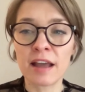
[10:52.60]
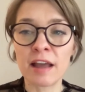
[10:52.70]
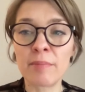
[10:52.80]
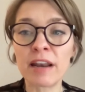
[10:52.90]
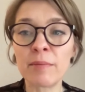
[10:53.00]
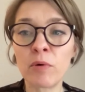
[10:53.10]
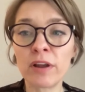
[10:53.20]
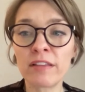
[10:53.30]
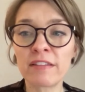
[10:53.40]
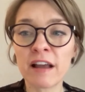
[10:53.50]
At many
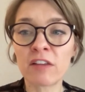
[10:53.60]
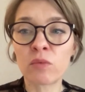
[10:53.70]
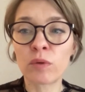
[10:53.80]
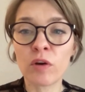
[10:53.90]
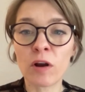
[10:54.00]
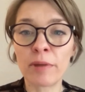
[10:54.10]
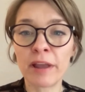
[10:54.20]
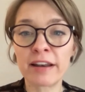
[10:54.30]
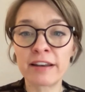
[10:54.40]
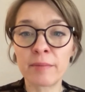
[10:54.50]
points, us with our
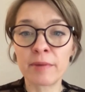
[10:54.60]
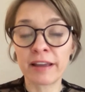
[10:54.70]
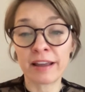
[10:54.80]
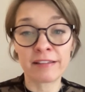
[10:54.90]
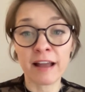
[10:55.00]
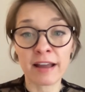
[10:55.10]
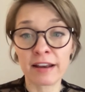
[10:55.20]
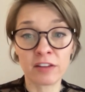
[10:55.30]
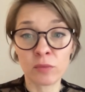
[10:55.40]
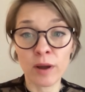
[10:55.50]
pandemic
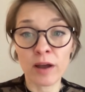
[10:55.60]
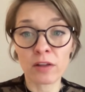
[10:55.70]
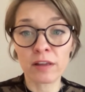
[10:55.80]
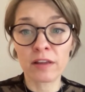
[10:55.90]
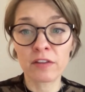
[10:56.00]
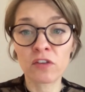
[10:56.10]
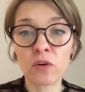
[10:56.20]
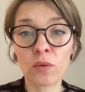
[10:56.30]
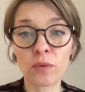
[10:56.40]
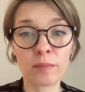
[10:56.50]
anxiety as well.
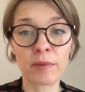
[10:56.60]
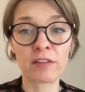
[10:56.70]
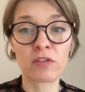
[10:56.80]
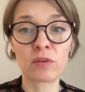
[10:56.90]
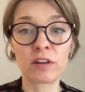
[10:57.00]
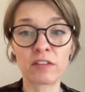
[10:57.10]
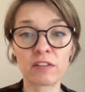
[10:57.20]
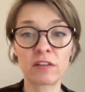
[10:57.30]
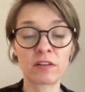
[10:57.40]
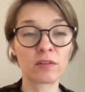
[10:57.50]
So my
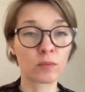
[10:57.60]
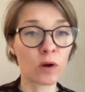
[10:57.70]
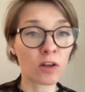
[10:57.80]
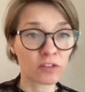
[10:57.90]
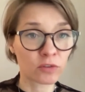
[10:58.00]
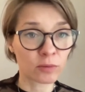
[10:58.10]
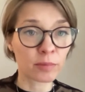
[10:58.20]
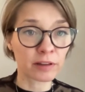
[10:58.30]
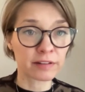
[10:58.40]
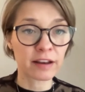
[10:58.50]
students were also
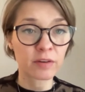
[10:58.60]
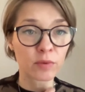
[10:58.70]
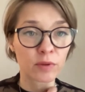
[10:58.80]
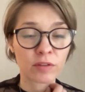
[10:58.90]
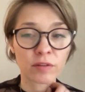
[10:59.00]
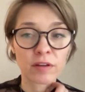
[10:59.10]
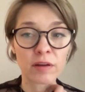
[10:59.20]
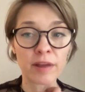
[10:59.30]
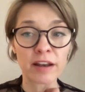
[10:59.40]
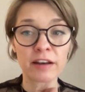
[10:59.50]
debilitated with
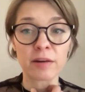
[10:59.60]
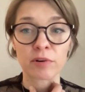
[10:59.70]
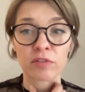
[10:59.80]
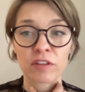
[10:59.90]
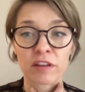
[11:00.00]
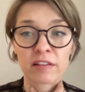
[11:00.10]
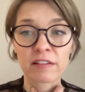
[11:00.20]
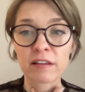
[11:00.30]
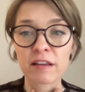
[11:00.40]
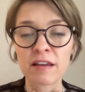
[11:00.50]
any number of things,